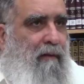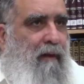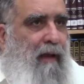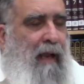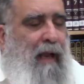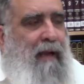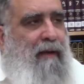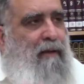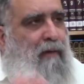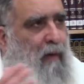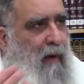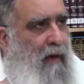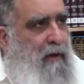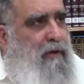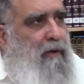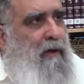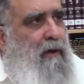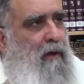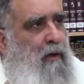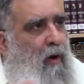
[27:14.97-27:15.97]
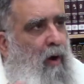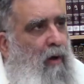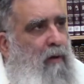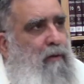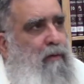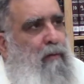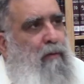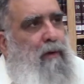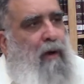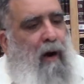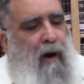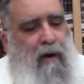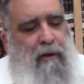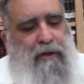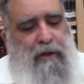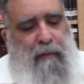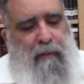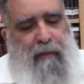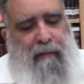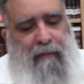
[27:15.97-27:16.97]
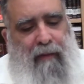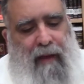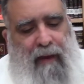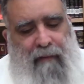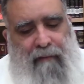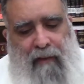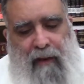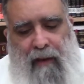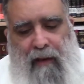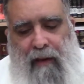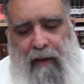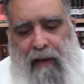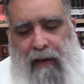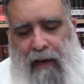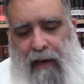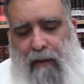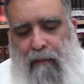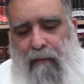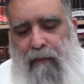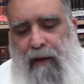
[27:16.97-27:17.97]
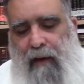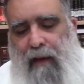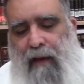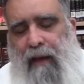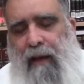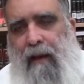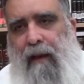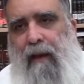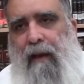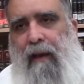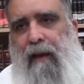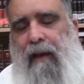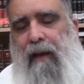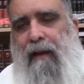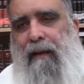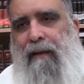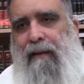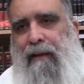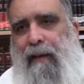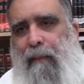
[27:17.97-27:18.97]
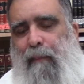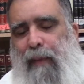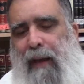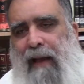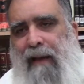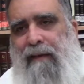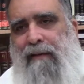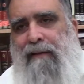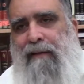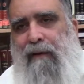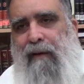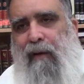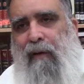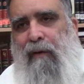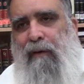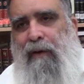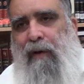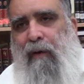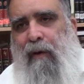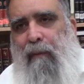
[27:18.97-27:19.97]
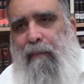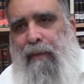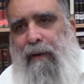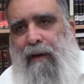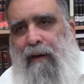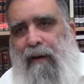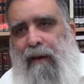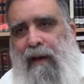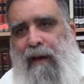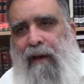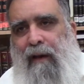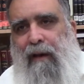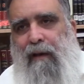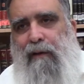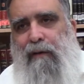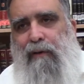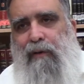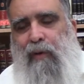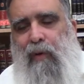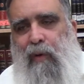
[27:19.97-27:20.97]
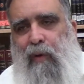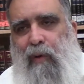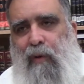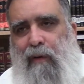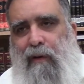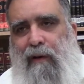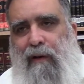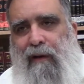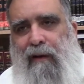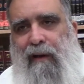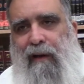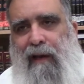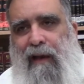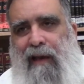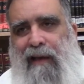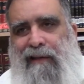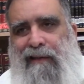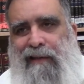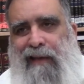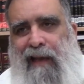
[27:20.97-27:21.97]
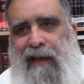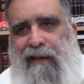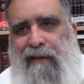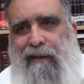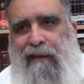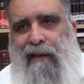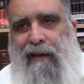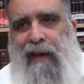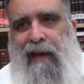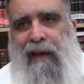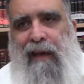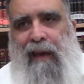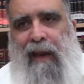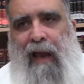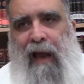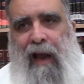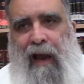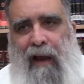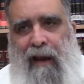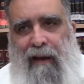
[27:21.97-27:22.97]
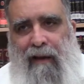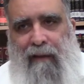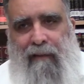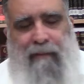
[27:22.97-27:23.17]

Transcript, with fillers: and to actually go through the hardship of life, it really depends on your ability to look at death in the eye.